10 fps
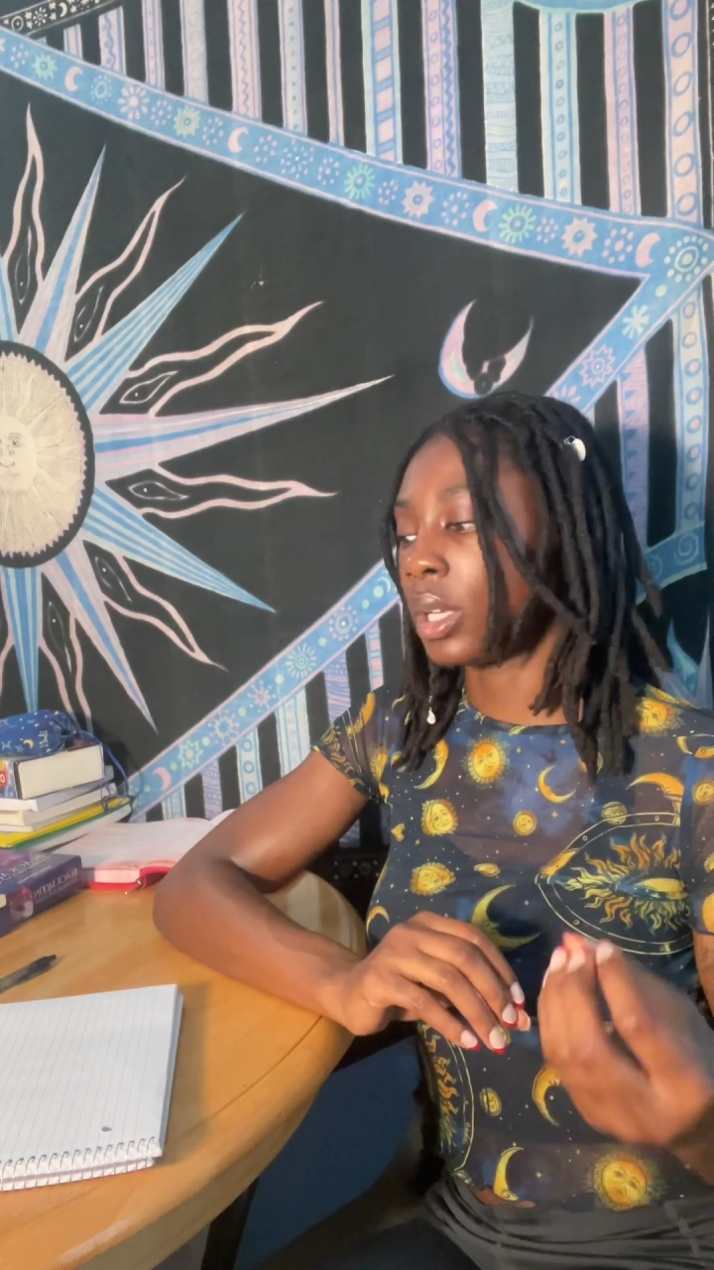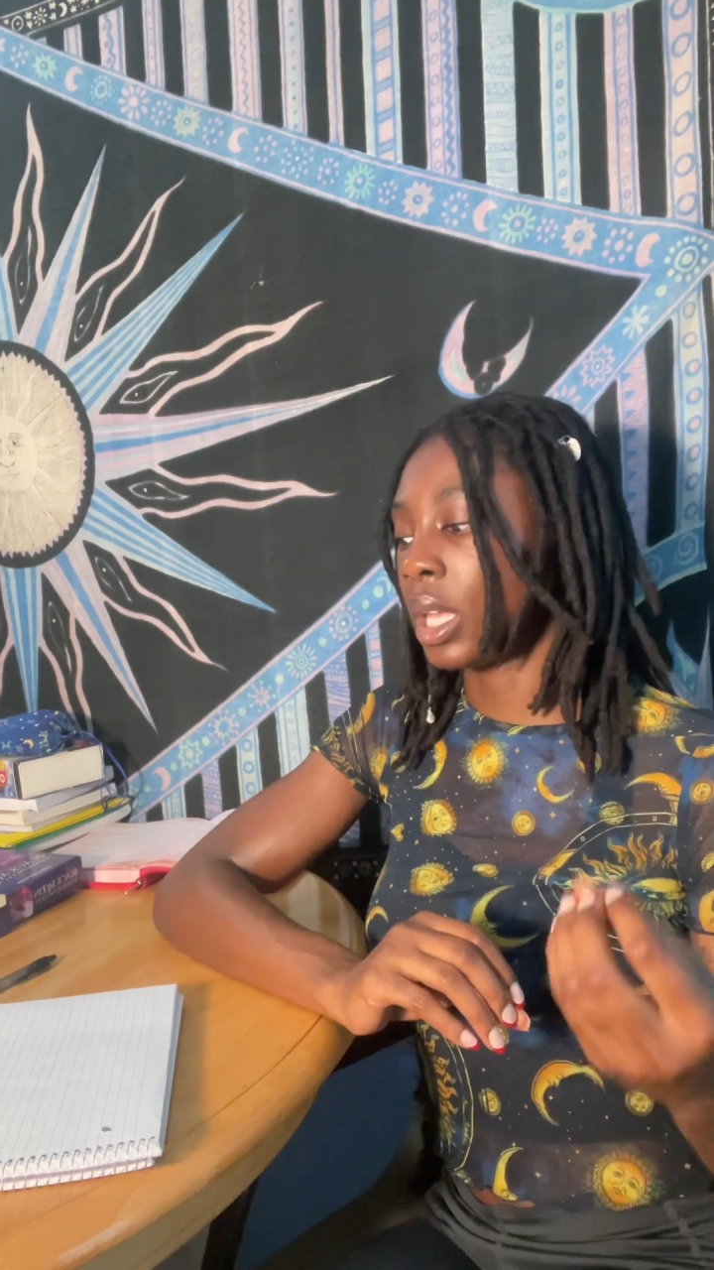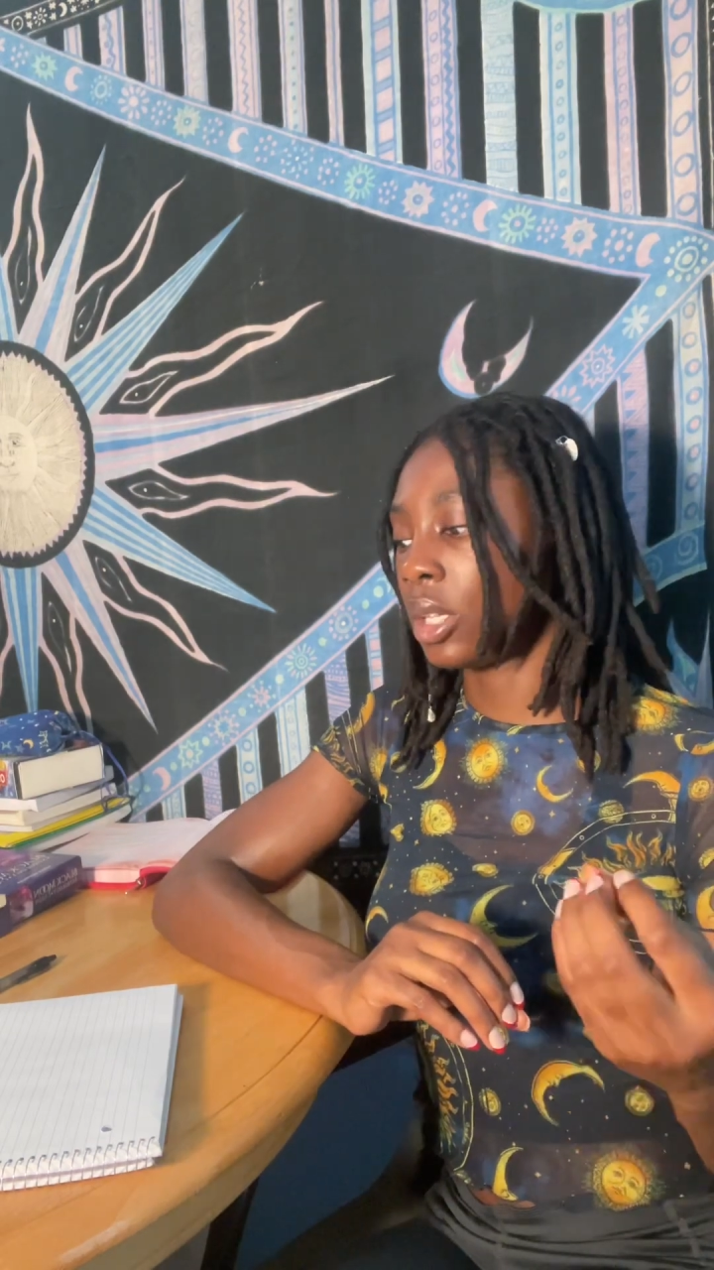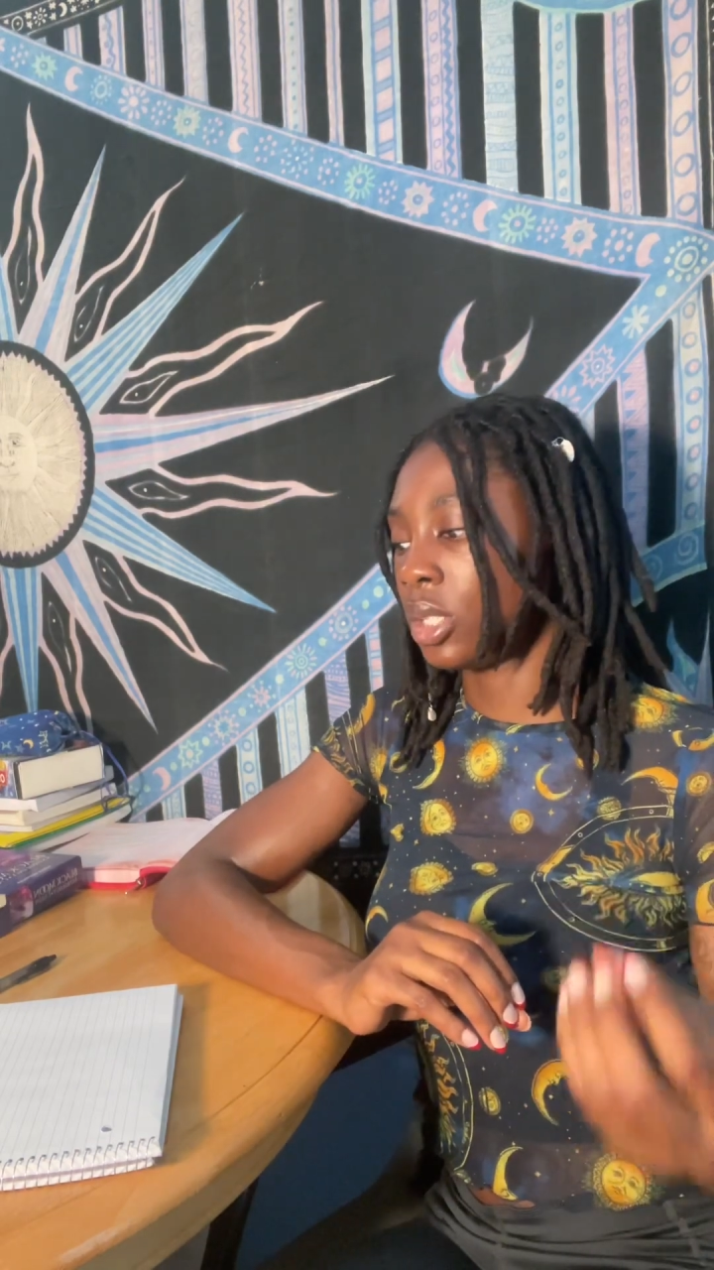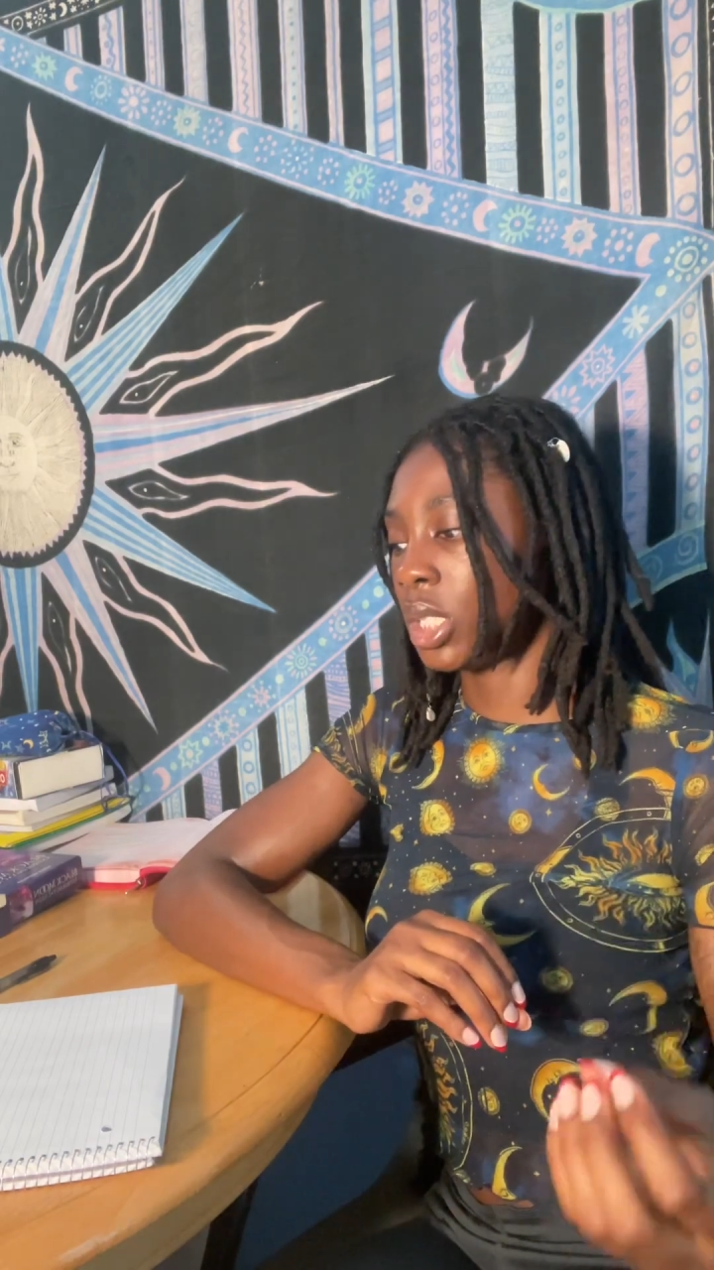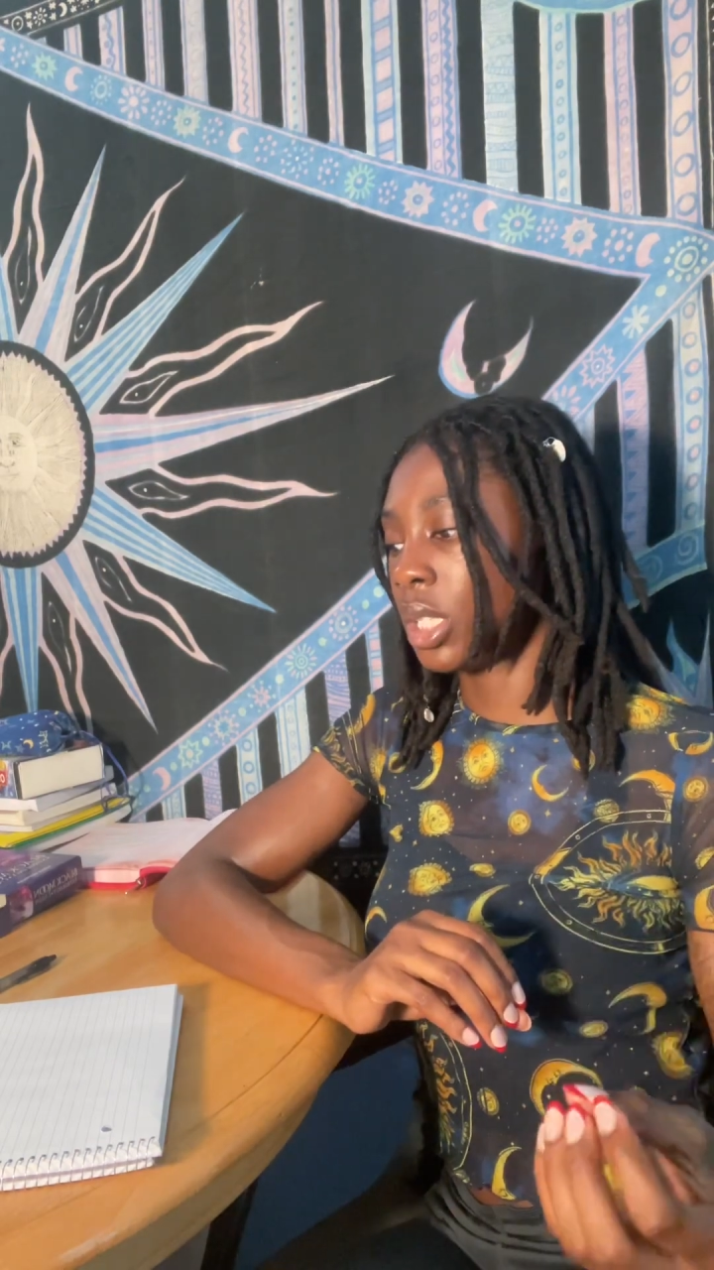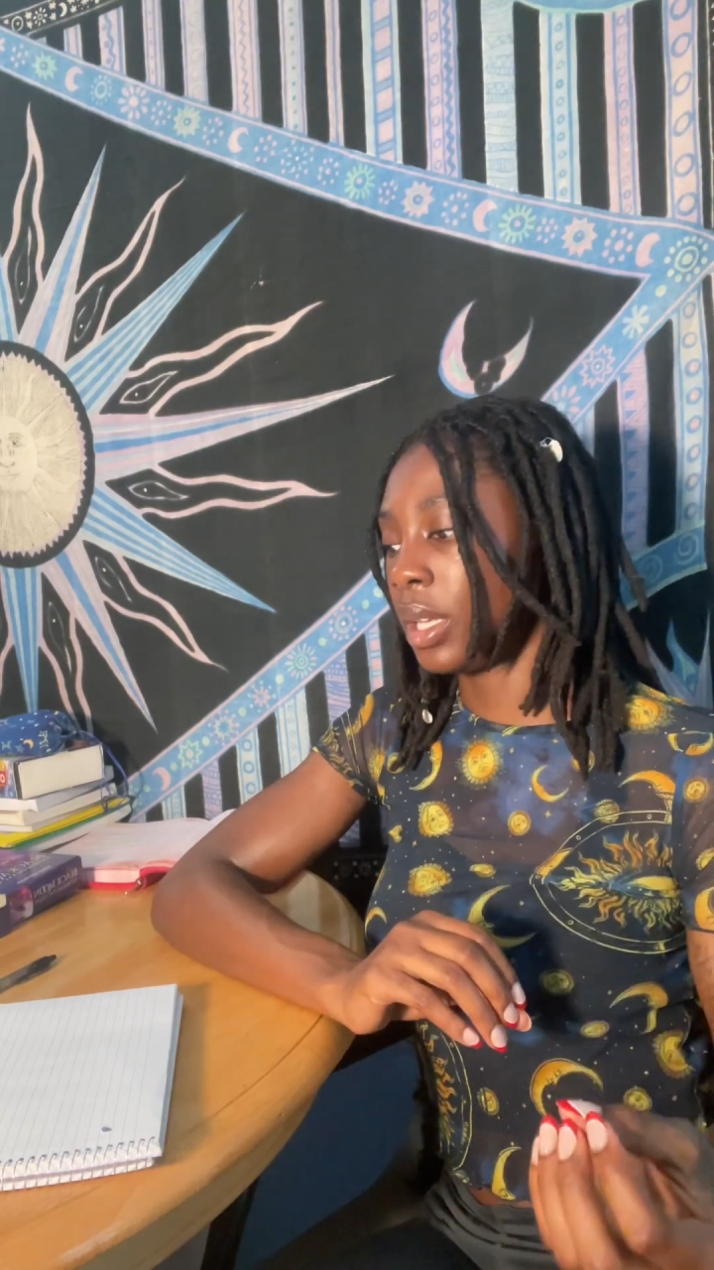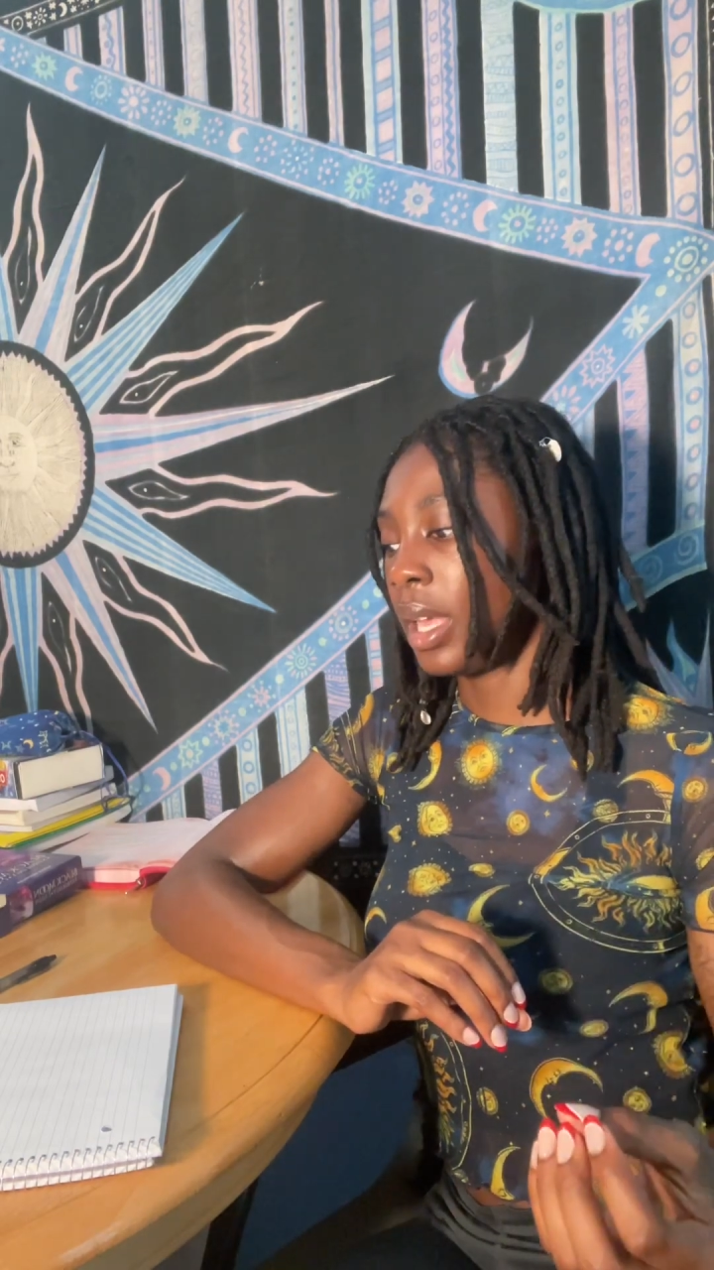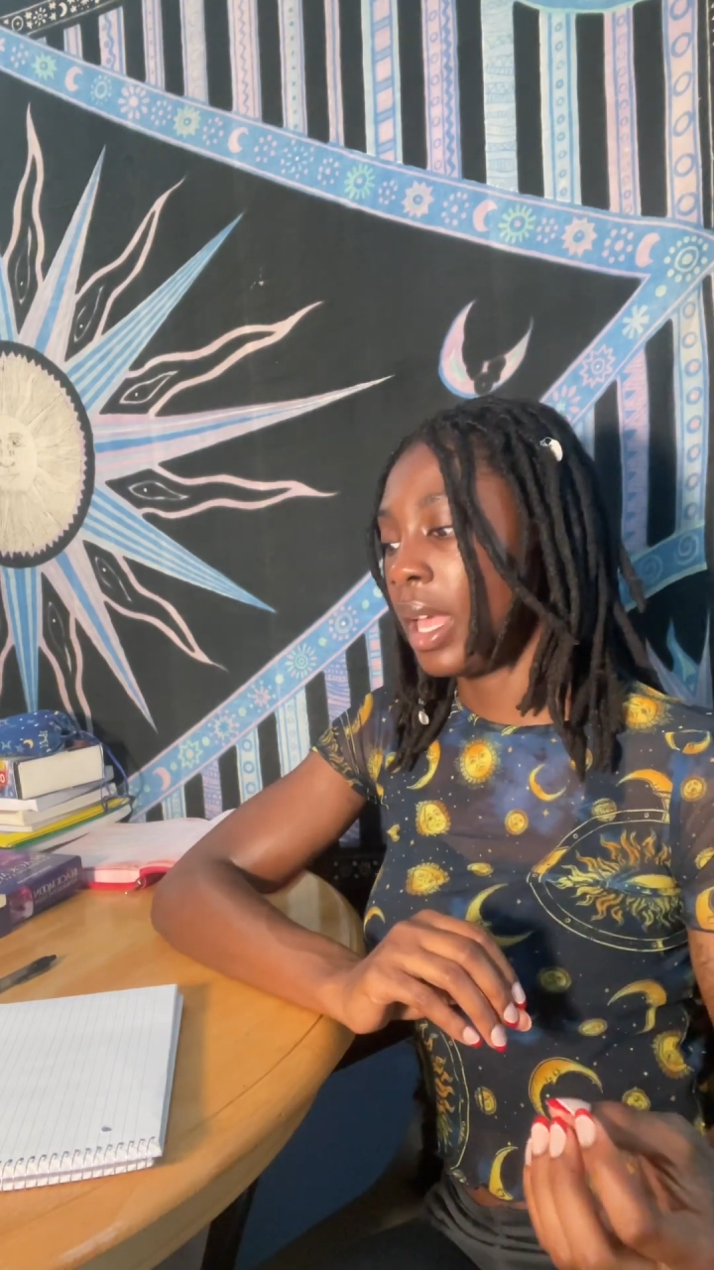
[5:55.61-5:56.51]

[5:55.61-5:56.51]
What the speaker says: energy